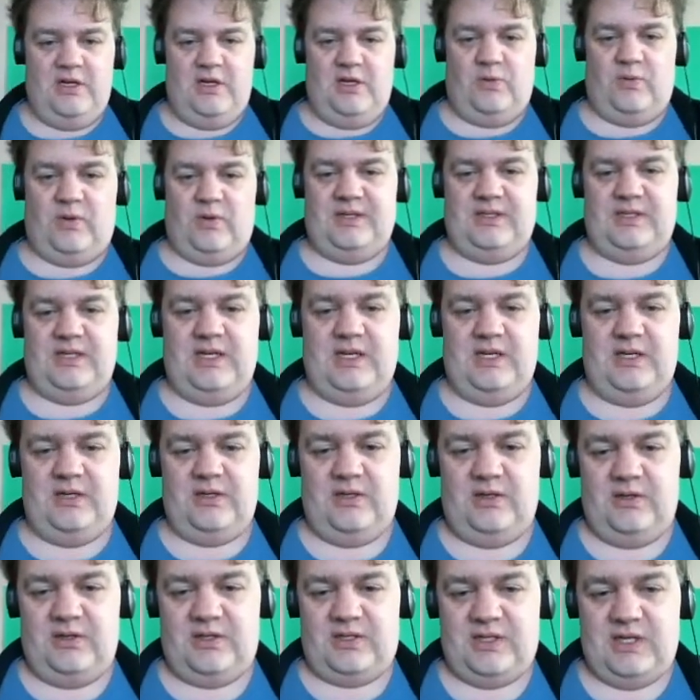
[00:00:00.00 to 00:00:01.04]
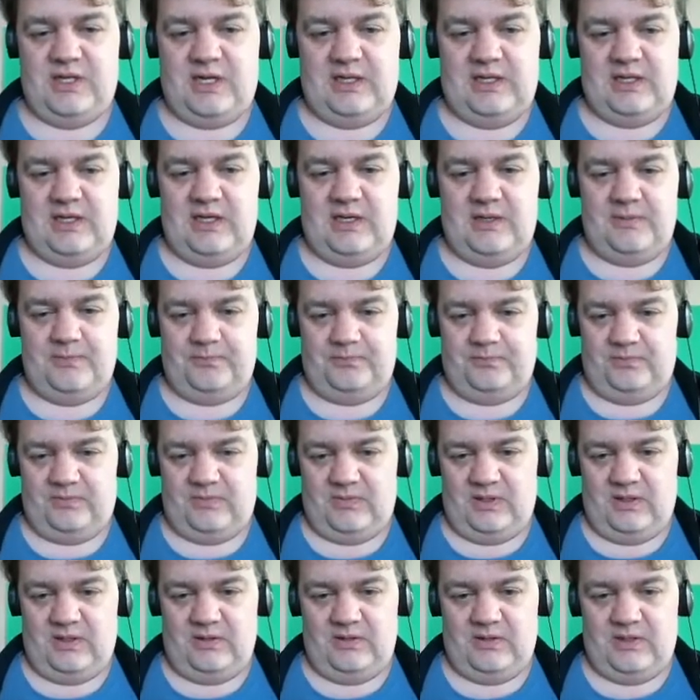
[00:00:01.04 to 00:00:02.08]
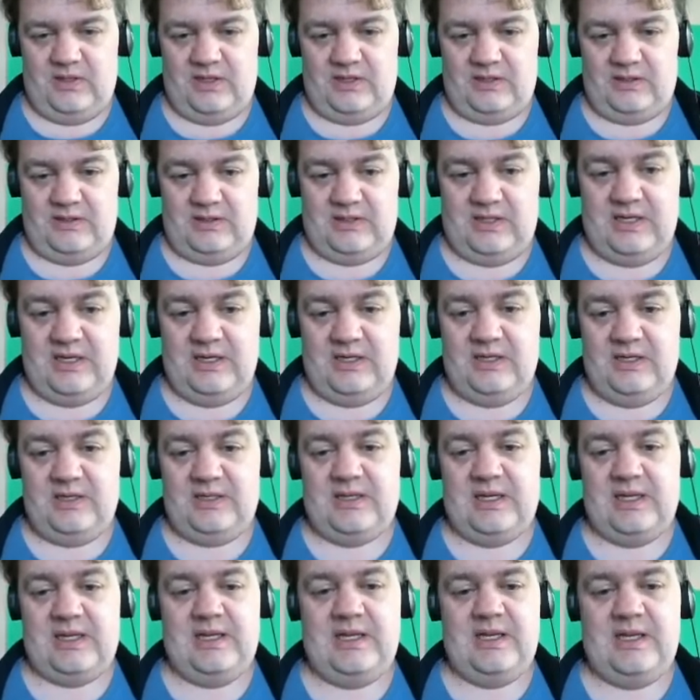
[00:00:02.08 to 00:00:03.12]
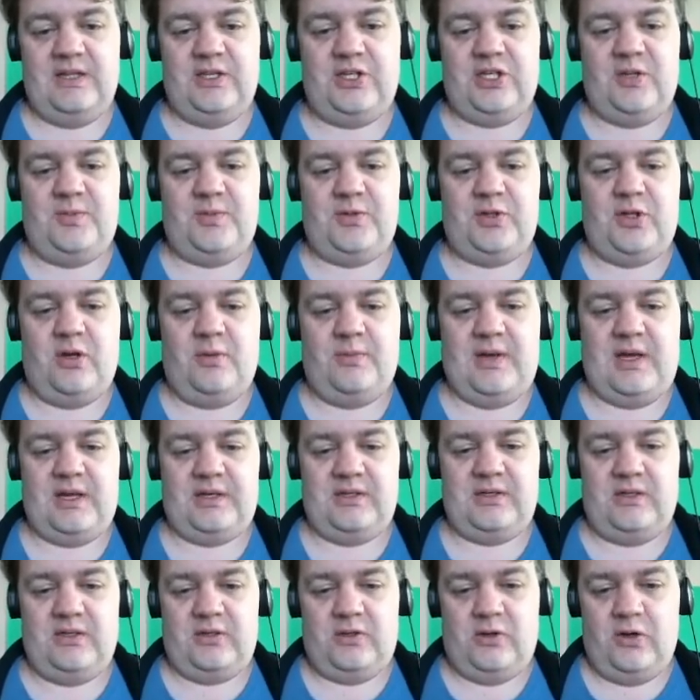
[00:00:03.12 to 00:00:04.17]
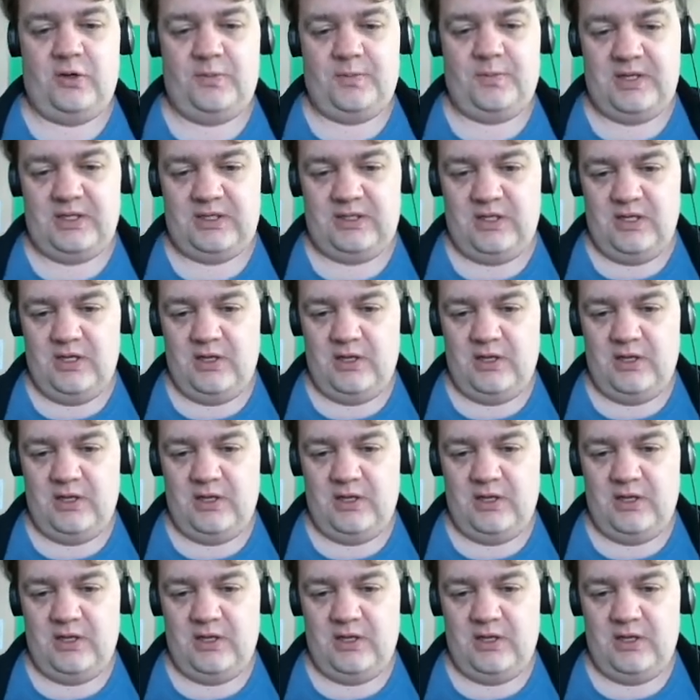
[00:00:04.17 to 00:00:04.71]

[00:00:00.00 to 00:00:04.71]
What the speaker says: Once seated, you snugly in the ship's compact cockpit.